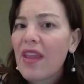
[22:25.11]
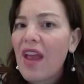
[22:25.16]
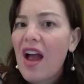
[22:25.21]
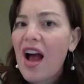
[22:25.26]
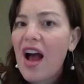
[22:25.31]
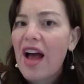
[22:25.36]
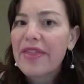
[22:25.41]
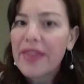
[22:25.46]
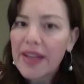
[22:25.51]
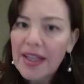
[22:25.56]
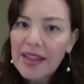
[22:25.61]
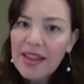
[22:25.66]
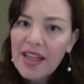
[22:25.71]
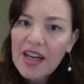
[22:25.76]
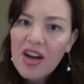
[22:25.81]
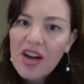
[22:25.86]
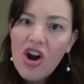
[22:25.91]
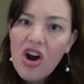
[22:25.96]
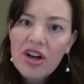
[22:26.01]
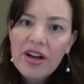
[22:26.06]
I think that
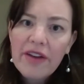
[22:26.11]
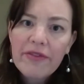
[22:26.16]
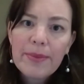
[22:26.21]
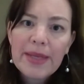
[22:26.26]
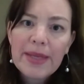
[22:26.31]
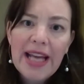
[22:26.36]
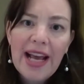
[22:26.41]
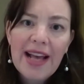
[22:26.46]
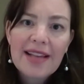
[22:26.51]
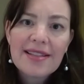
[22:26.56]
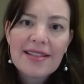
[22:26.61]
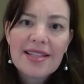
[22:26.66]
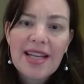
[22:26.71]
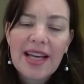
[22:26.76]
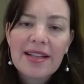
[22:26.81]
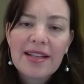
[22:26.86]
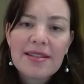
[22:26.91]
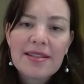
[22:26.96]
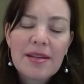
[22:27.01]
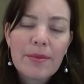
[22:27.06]
our government has
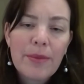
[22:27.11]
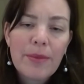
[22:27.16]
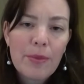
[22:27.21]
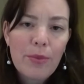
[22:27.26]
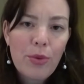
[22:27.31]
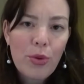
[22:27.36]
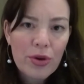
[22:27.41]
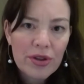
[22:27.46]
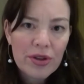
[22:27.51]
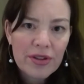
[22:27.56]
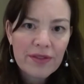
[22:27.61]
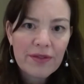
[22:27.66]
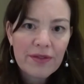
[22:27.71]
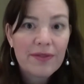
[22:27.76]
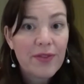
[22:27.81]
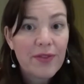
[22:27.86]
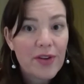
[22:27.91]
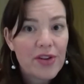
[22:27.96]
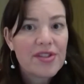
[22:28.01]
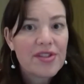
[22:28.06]
taken some important
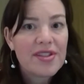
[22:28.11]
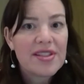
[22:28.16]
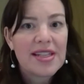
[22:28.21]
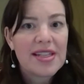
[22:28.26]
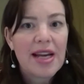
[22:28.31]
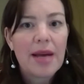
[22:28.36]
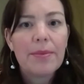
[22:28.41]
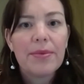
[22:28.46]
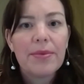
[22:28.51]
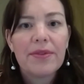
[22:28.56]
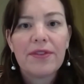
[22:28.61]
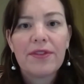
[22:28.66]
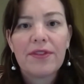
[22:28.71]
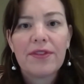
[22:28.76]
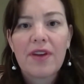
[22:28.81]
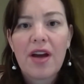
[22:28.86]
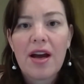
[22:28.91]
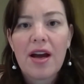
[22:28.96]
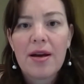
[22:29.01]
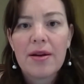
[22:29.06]
first steps
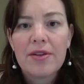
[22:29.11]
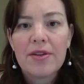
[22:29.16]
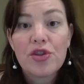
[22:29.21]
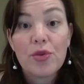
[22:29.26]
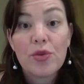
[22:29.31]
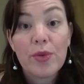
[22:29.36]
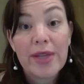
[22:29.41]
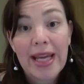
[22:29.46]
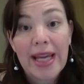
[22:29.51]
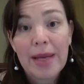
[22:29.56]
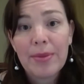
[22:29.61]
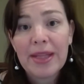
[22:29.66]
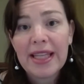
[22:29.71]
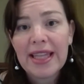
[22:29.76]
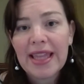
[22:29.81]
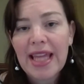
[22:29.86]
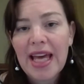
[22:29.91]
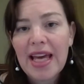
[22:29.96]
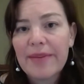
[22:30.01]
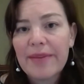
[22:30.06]
to enabling
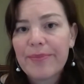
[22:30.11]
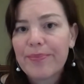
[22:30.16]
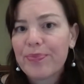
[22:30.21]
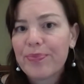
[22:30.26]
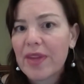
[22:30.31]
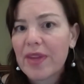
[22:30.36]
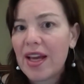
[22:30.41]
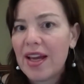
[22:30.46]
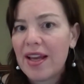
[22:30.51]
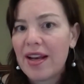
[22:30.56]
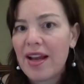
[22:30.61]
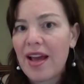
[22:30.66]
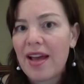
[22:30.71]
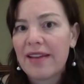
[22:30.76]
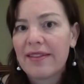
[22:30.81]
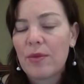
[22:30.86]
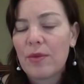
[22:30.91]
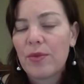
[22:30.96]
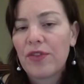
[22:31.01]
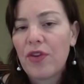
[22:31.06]
that. And as
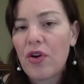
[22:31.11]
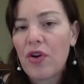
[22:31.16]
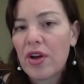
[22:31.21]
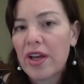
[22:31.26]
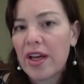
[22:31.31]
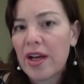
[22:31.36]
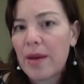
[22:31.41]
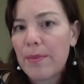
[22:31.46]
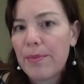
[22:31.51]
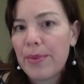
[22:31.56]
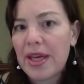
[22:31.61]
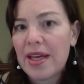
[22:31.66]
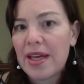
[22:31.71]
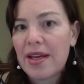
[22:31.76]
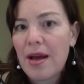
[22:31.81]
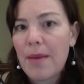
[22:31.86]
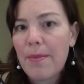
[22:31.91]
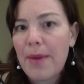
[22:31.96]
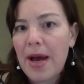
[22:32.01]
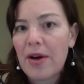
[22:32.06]
I was talking a bit
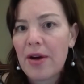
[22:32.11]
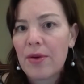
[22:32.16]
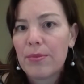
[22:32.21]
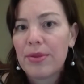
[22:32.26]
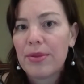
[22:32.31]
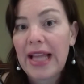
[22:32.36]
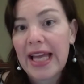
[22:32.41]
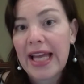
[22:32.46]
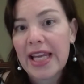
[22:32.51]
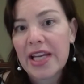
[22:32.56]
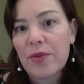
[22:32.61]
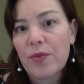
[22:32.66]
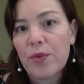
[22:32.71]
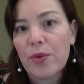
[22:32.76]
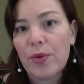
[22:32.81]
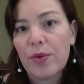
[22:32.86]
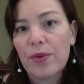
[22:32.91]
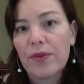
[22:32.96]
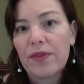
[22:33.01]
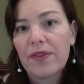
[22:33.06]
about planning
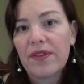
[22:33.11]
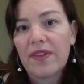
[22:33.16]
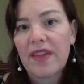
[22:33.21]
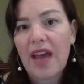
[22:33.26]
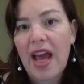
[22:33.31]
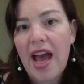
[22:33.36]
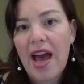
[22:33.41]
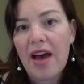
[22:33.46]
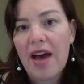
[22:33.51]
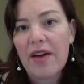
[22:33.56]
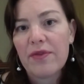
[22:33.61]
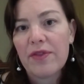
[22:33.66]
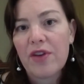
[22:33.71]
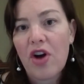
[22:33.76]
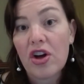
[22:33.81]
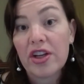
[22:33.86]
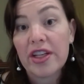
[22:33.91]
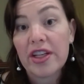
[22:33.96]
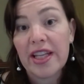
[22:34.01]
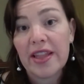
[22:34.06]
rules that have
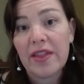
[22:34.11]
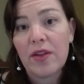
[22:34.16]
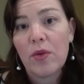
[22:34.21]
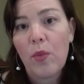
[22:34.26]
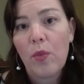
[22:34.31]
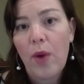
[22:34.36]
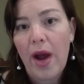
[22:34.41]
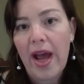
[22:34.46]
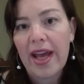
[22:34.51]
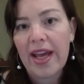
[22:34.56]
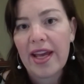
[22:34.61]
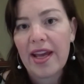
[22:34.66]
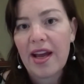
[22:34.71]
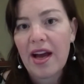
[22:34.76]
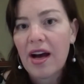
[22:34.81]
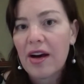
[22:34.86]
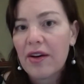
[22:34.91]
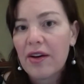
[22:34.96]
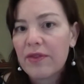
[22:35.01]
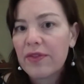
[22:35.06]
gotten in the way
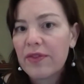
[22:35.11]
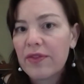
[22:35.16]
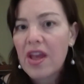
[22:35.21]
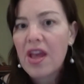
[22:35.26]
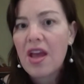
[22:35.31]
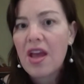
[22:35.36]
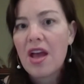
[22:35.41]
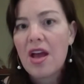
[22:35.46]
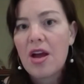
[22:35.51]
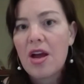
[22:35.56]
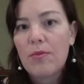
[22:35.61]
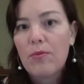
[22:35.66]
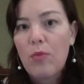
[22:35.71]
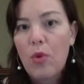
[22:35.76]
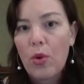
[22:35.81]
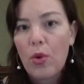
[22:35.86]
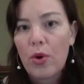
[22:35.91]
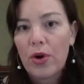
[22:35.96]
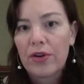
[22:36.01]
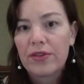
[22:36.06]
of
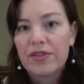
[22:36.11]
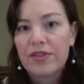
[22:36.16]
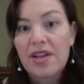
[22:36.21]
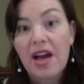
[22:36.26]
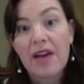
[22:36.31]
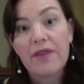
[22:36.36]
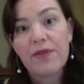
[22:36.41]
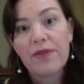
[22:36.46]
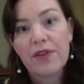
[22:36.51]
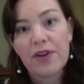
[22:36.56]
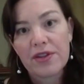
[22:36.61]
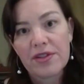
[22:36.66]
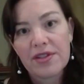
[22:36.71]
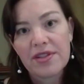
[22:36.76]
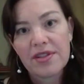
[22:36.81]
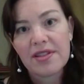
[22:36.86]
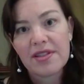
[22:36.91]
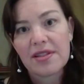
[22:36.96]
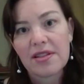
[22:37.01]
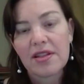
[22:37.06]
more
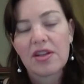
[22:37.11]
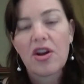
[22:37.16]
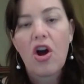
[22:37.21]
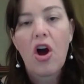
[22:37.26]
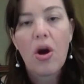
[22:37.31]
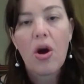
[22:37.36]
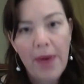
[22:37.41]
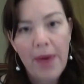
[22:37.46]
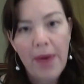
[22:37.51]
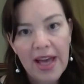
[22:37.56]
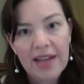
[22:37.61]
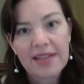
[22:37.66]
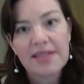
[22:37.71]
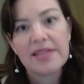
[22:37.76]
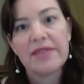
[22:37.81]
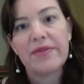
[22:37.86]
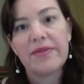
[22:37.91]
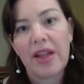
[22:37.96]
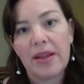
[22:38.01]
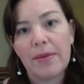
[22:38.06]
diverse, compact
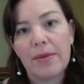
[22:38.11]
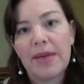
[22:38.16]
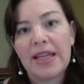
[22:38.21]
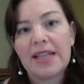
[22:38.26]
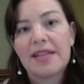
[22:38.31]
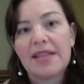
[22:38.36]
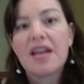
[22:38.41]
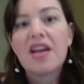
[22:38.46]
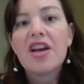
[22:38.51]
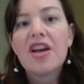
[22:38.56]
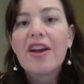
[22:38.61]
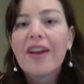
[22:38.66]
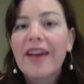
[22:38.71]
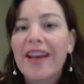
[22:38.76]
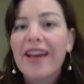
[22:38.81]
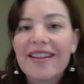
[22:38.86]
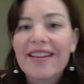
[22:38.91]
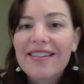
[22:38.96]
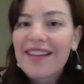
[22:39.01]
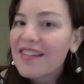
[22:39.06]
development,
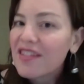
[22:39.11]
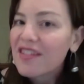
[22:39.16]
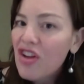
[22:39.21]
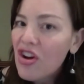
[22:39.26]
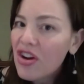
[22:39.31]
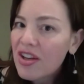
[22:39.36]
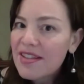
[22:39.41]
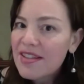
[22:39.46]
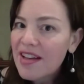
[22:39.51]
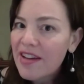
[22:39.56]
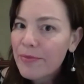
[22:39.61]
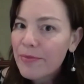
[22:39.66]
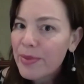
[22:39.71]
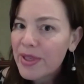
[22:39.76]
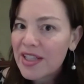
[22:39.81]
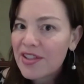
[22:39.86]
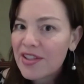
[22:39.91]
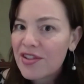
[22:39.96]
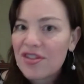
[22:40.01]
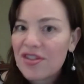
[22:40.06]
as long as I've been
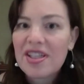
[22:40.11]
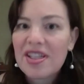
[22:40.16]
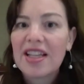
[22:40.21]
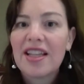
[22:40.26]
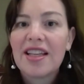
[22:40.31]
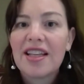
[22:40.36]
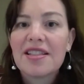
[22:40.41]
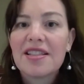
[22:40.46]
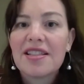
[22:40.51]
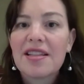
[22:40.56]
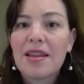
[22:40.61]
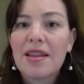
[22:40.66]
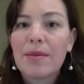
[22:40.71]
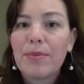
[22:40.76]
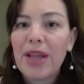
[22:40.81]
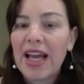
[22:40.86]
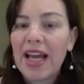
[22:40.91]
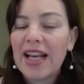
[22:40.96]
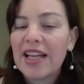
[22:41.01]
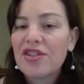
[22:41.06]
in New Zealand, the
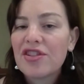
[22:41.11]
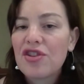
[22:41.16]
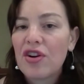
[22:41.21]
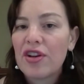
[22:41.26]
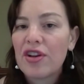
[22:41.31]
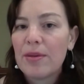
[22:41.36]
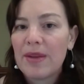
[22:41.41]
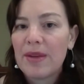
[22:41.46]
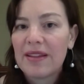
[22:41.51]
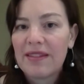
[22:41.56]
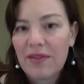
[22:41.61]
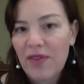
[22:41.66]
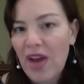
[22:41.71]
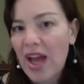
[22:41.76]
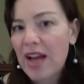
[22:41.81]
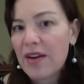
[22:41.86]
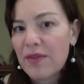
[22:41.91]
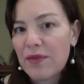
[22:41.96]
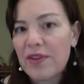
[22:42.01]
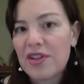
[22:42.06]
planning documents have
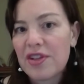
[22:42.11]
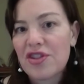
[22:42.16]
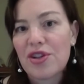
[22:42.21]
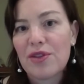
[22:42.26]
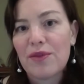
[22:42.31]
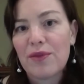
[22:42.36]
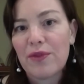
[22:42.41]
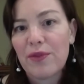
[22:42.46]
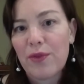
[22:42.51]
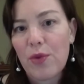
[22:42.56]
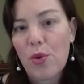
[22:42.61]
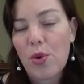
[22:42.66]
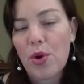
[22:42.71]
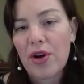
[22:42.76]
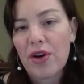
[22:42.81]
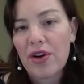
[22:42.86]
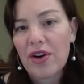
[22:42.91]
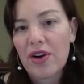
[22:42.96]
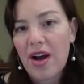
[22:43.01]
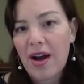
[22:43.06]
had a vision
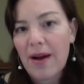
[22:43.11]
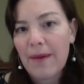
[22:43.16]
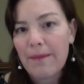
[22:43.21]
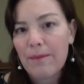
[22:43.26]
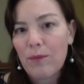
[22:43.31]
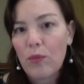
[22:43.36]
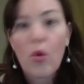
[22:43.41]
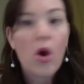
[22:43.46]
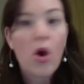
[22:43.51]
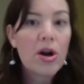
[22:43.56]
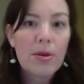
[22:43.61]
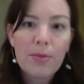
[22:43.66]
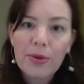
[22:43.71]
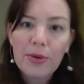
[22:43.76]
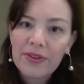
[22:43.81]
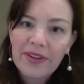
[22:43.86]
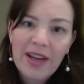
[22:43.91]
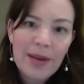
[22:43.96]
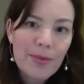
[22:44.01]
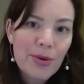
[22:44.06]
for walkable
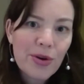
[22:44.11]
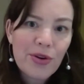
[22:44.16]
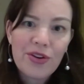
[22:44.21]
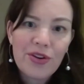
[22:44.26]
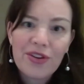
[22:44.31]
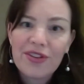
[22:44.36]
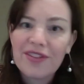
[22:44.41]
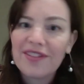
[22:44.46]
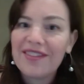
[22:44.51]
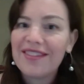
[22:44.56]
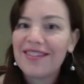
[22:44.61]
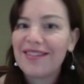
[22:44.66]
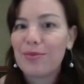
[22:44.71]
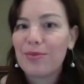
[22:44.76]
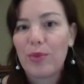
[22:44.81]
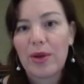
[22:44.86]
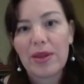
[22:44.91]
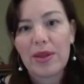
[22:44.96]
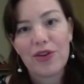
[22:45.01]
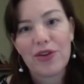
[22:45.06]
neighborhoods
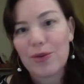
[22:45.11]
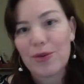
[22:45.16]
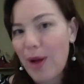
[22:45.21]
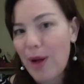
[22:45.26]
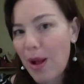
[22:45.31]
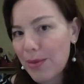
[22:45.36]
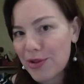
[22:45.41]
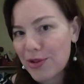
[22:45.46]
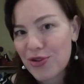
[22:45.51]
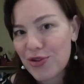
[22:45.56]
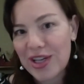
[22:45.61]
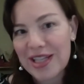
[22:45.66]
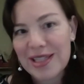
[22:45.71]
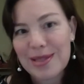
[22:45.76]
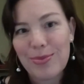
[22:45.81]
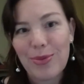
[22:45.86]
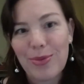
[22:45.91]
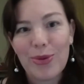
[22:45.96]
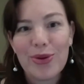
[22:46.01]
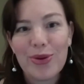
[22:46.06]
with good public
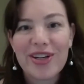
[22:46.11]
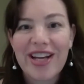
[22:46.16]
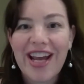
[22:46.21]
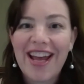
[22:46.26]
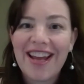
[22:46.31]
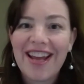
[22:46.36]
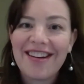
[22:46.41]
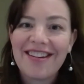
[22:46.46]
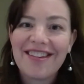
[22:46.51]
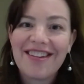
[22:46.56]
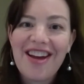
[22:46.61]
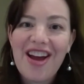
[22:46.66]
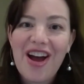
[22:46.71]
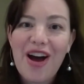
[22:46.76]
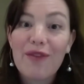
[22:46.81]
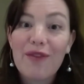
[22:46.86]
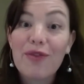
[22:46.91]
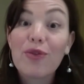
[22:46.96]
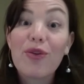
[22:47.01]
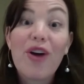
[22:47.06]
transport and a
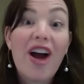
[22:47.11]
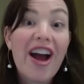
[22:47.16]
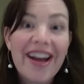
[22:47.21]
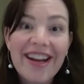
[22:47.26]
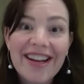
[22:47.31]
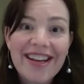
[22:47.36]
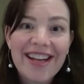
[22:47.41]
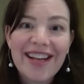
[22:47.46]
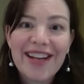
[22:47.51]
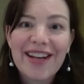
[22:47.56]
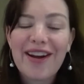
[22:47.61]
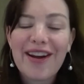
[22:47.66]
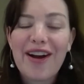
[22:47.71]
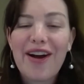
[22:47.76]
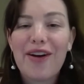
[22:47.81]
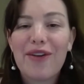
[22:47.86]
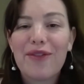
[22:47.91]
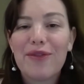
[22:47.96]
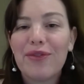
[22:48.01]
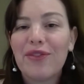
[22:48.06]
variety
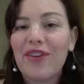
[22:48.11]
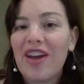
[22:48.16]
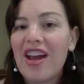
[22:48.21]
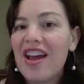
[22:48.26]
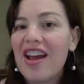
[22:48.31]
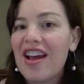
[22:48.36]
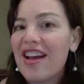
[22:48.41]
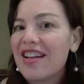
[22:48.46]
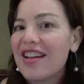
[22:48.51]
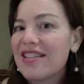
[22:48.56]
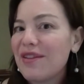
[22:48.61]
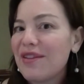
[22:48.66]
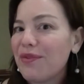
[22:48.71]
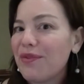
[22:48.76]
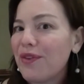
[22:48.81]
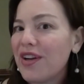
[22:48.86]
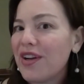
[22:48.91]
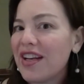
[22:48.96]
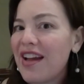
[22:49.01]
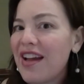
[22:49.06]
of
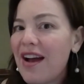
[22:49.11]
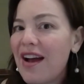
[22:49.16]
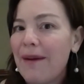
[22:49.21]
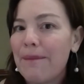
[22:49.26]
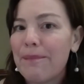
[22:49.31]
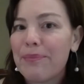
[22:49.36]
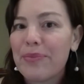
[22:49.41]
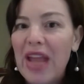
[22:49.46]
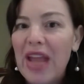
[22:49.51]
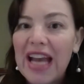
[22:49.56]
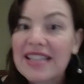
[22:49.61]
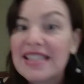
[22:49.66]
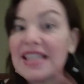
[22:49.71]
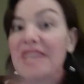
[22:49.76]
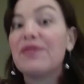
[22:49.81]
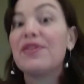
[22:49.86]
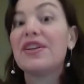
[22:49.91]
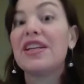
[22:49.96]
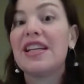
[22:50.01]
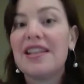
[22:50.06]
different
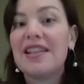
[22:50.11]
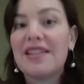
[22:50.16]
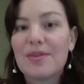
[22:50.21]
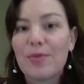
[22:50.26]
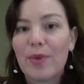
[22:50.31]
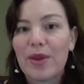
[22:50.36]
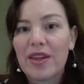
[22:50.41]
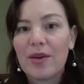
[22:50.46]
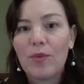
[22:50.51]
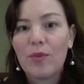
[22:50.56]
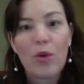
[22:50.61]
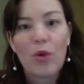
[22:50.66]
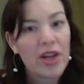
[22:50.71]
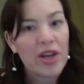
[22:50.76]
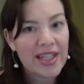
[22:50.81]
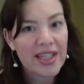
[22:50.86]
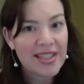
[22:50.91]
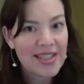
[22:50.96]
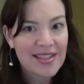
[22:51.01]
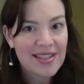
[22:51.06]
activities within
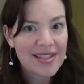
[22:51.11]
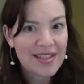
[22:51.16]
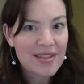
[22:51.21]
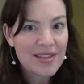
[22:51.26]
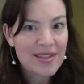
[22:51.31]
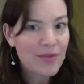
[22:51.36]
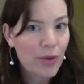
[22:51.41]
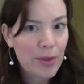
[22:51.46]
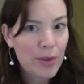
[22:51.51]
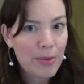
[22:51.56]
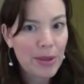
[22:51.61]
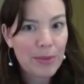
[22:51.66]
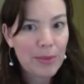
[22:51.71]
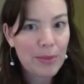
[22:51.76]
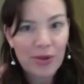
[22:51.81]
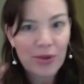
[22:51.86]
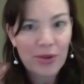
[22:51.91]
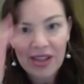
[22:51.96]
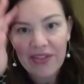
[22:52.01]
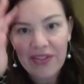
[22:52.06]
walking distance of where people are
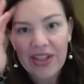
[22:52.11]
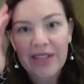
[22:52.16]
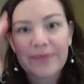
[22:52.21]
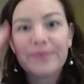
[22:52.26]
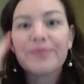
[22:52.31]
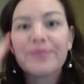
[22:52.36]
living.